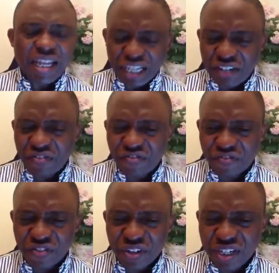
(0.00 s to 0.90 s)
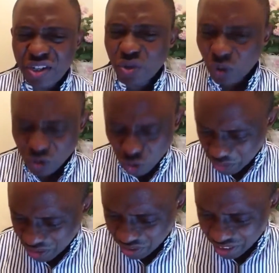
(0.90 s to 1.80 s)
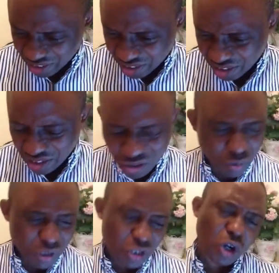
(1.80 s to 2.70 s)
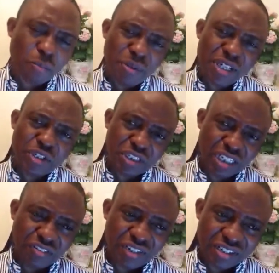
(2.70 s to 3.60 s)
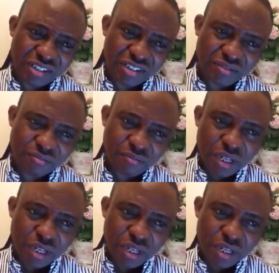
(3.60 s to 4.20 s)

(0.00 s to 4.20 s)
If you want to be great, you must complete your deliverance.